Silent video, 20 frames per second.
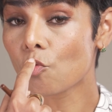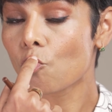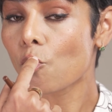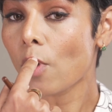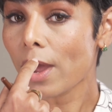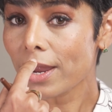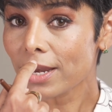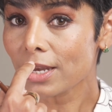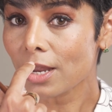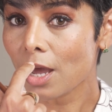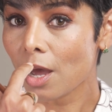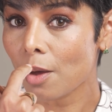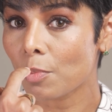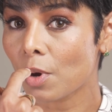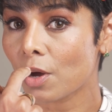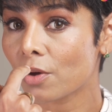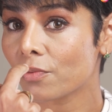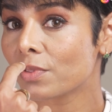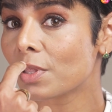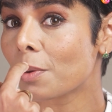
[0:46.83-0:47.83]
right
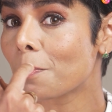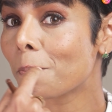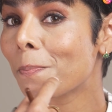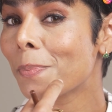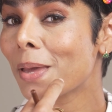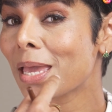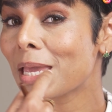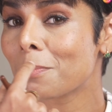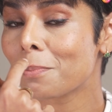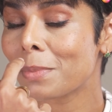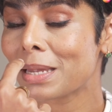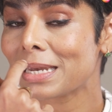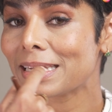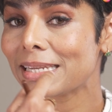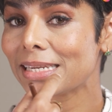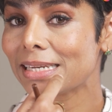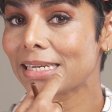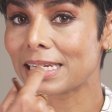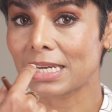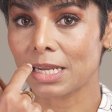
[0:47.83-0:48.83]
above the
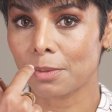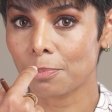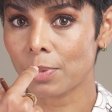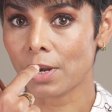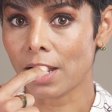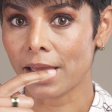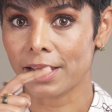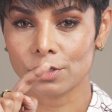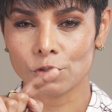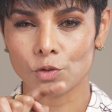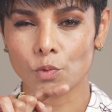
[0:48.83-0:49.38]
pigmented lip line,